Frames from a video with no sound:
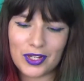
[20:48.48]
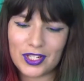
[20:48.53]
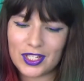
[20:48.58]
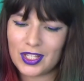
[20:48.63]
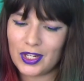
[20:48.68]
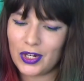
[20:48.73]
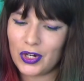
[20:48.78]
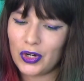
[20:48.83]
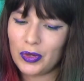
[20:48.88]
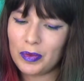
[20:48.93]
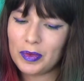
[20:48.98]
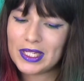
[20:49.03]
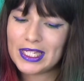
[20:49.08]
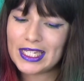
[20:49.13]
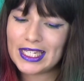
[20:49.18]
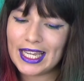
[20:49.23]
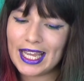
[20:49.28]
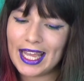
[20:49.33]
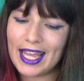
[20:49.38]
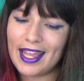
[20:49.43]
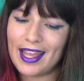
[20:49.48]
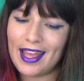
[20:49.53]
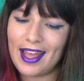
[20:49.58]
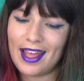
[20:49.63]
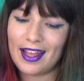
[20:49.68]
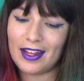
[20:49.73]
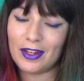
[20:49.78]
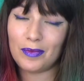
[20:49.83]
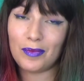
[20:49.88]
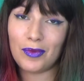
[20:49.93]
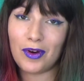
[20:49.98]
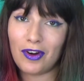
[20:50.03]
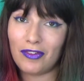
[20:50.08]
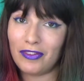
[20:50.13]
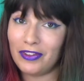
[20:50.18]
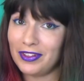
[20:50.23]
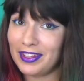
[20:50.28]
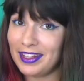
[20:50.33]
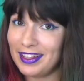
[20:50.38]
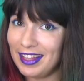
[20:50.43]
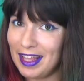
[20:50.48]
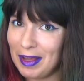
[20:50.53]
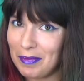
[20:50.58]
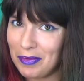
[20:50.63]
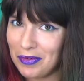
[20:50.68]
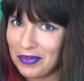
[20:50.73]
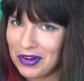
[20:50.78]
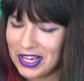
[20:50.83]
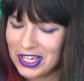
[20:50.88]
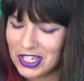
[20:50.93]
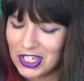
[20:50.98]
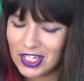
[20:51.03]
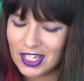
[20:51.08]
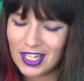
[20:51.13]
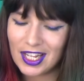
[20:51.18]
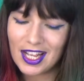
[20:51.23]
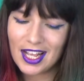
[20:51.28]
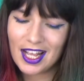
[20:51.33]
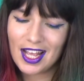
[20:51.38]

the Urban Decay and Marvel collaboration.